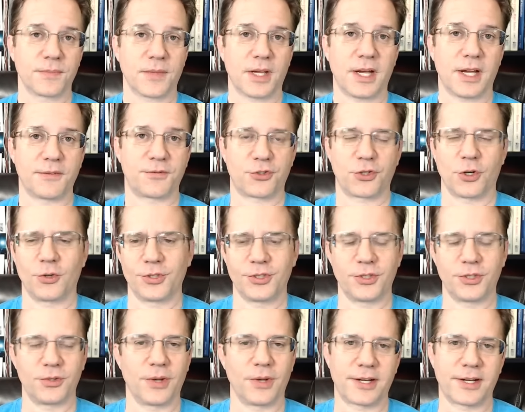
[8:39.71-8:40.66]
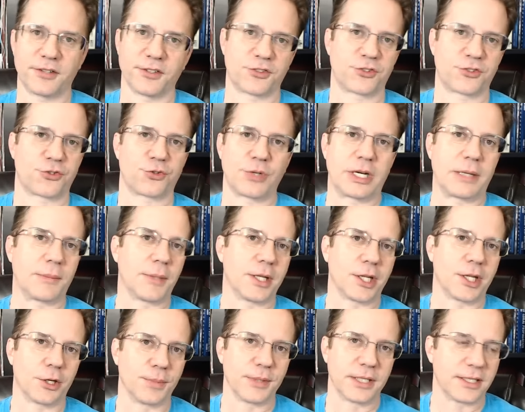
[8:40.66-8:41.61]
I've shown you like on the stream a
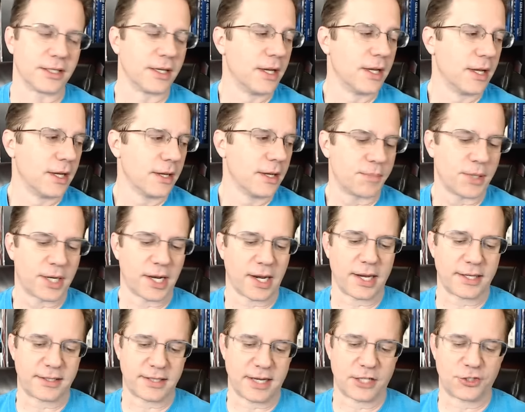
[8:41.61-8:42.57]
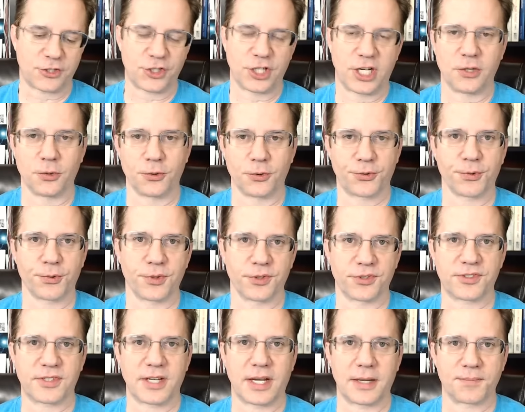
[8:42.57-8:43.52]
little bit, but I like to actually go through
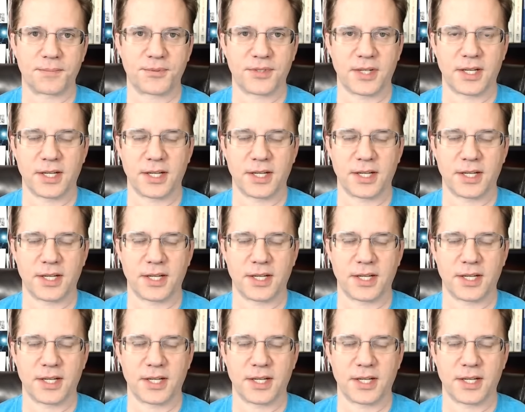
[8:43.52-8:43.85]
the steps.